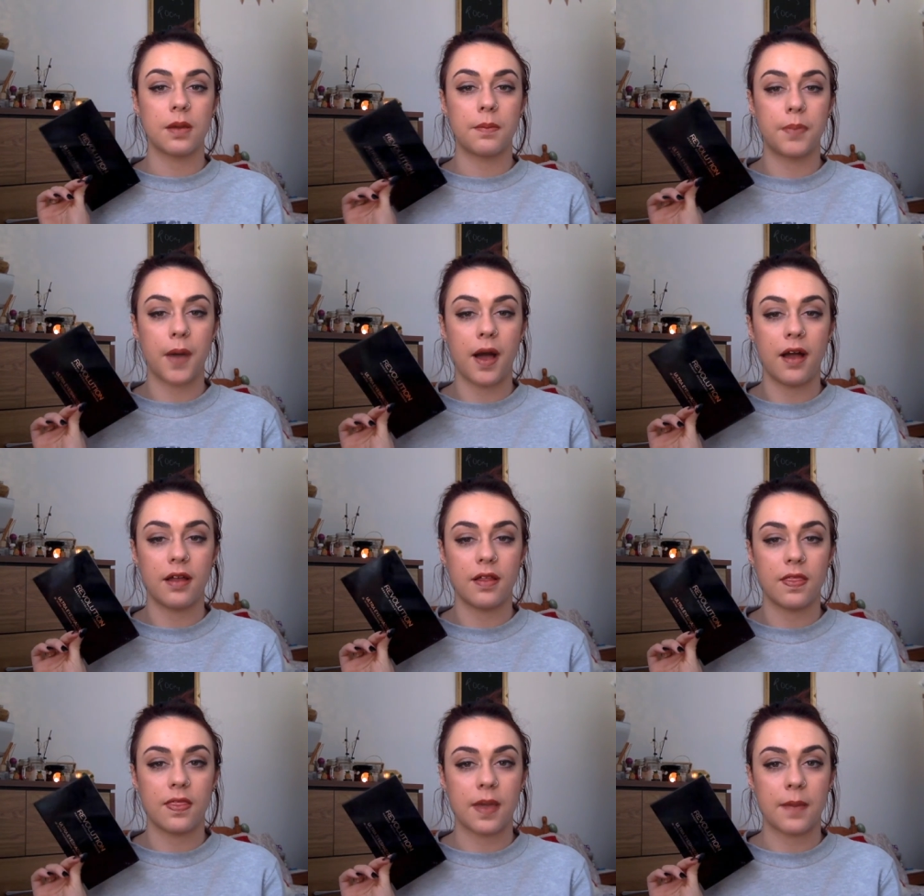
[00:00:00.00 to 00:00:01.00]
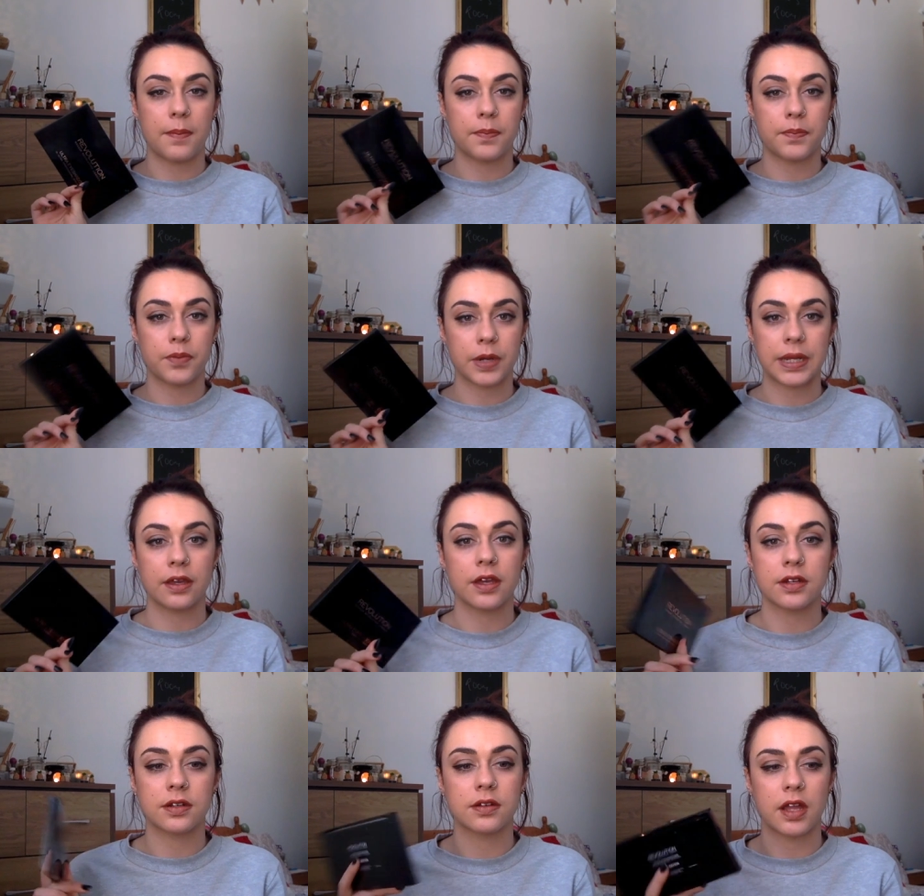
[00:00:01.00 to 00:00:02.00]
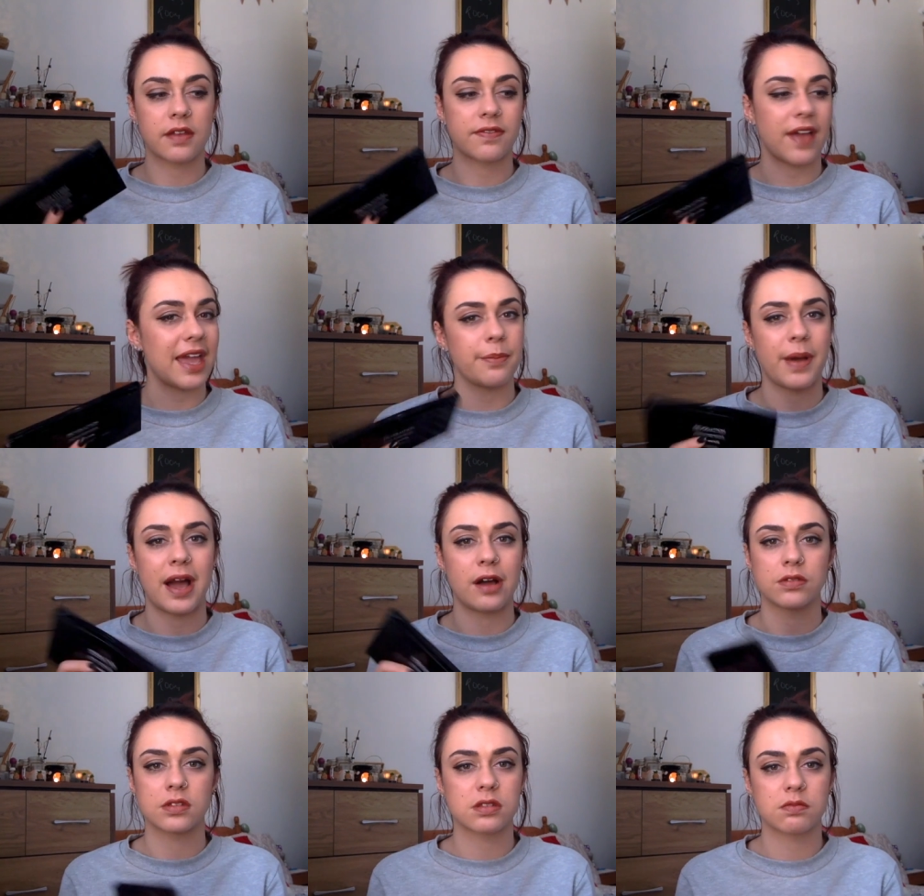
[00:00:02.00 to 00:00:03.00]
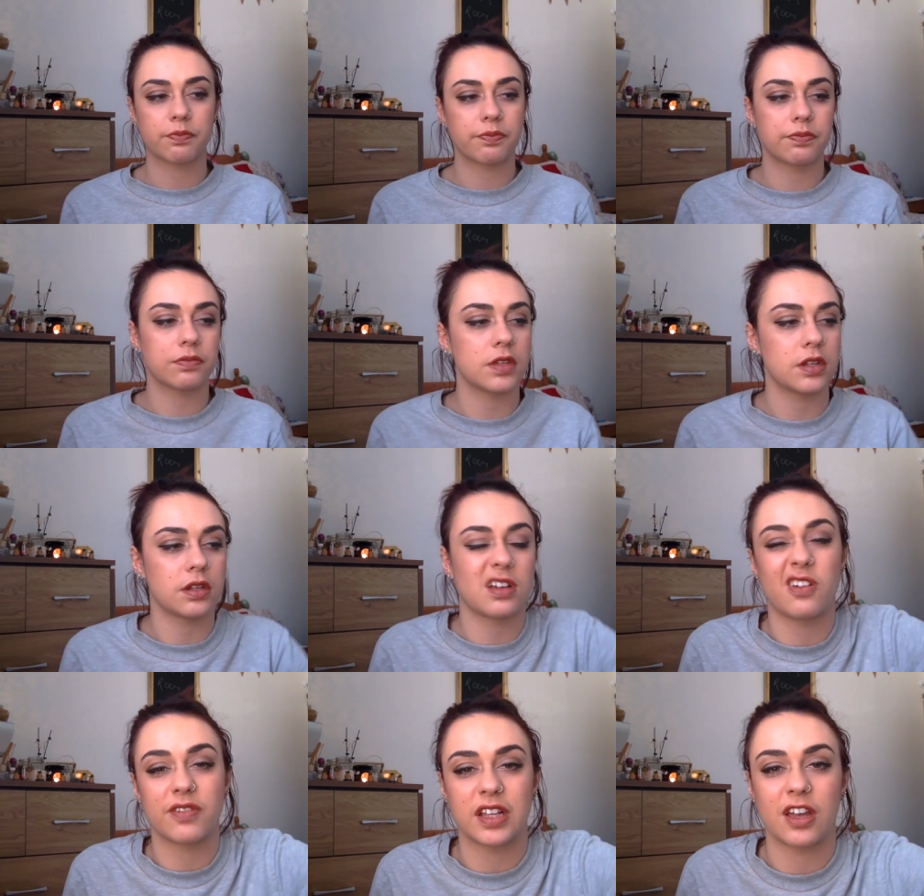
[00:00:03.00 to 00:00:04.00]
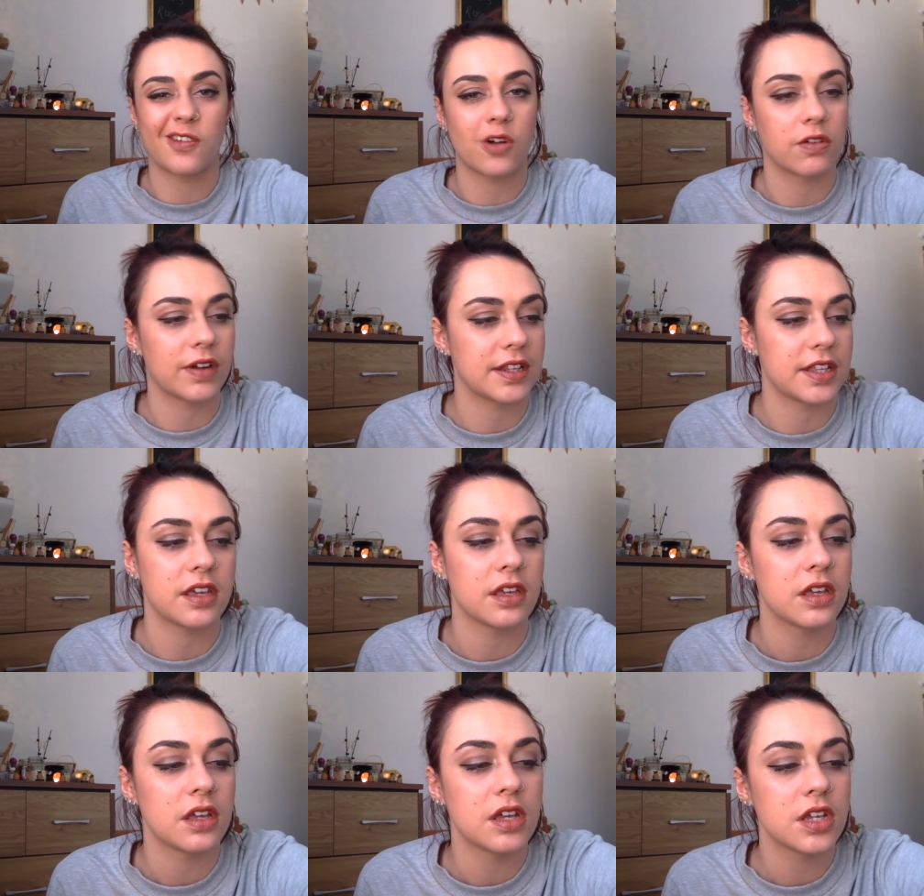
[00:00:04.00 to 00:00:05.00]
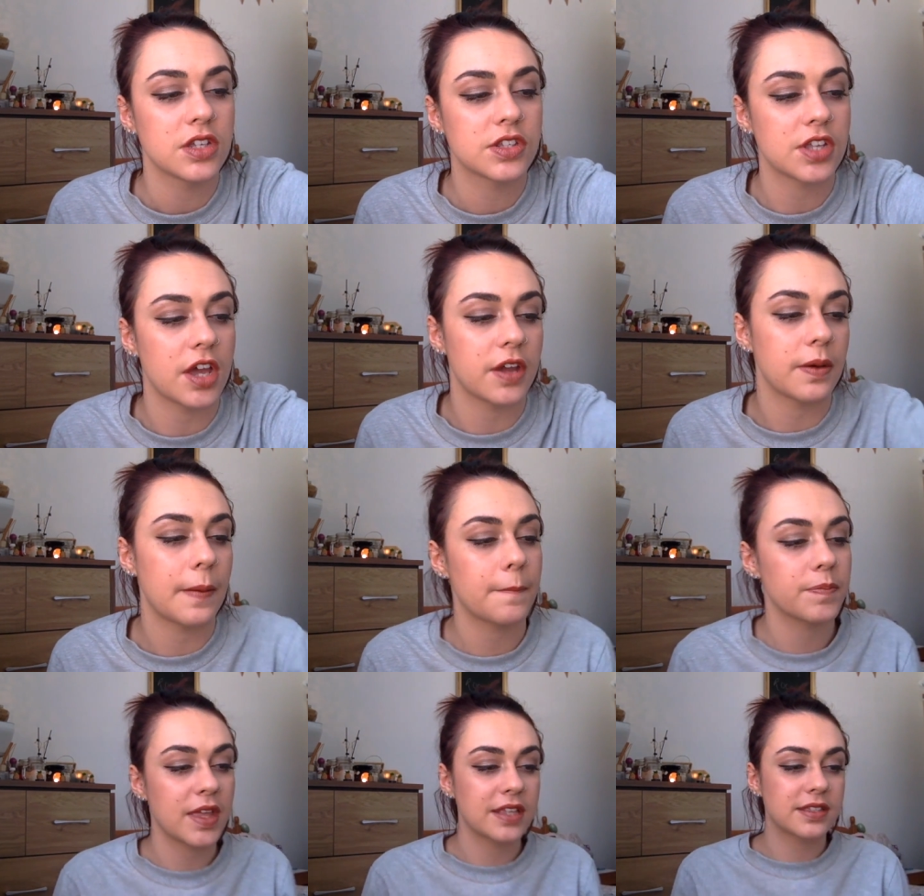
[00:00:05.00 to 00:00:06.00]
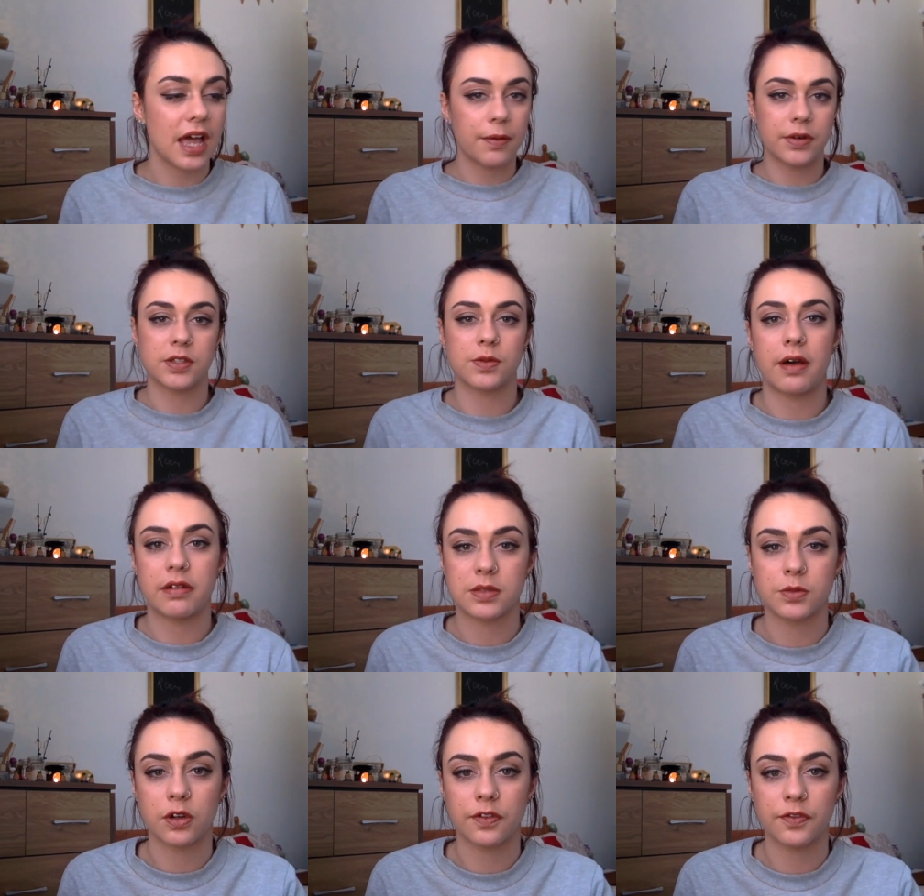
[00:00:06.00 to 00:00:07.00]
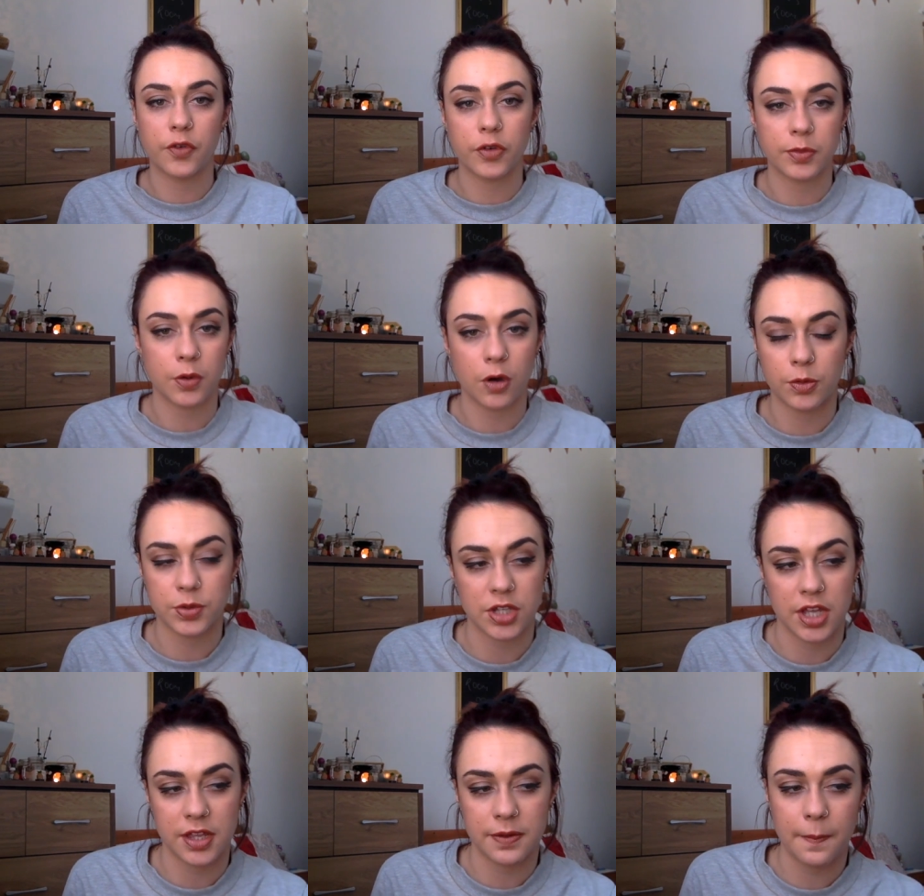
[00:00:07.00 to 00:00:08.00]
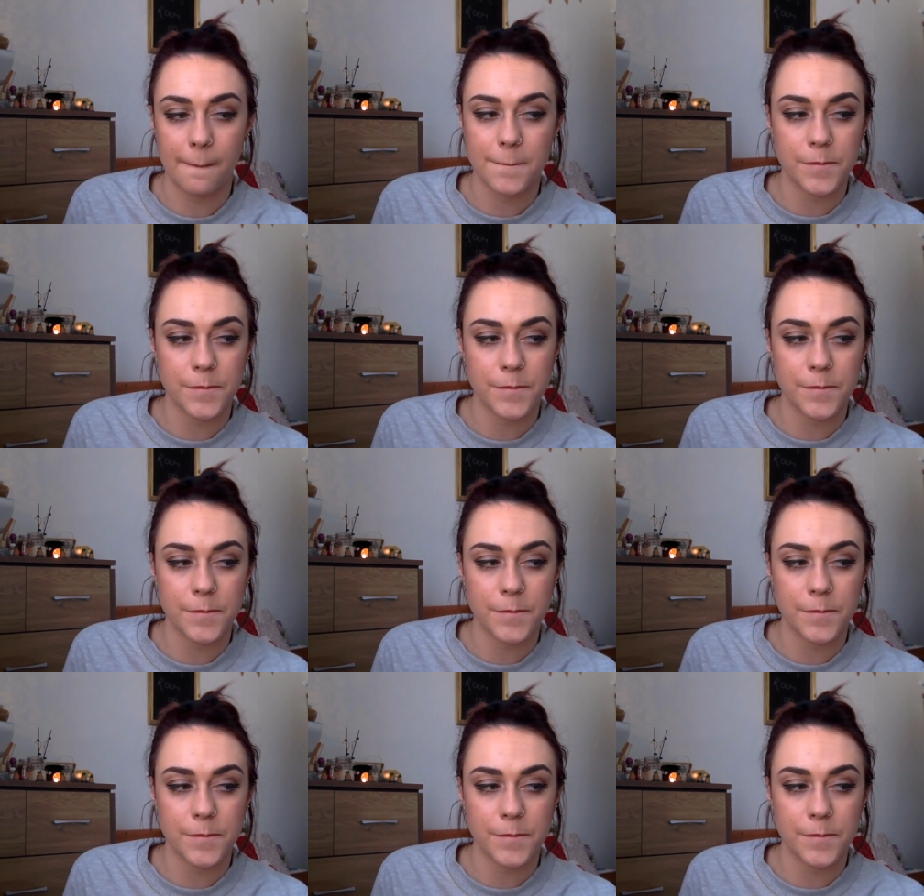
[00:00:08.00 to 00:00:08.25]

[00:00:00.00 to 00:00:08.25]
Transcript: but they're pretty good. Like for £8, you can't really go wrong, can you? So there's that one as well as a more affordable option.